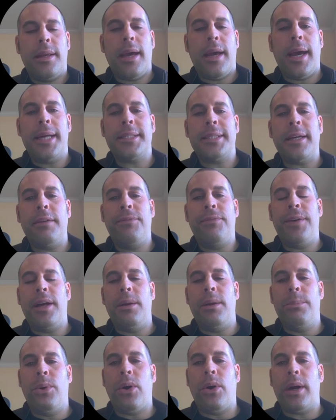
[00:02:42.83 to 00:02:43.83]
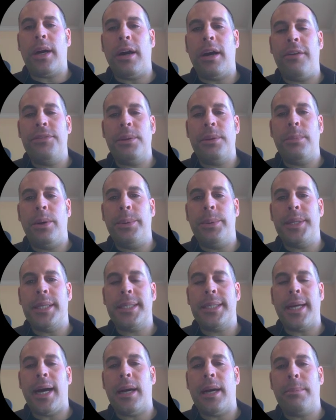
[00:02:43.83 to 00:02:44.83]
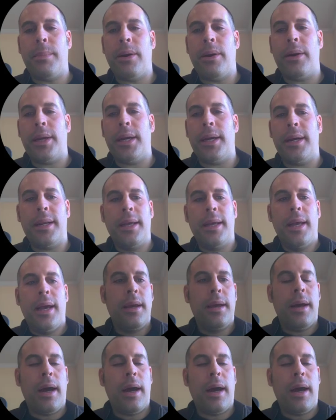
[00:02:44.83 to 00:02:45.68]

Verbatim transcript: As I felt more comfortable with the stock market,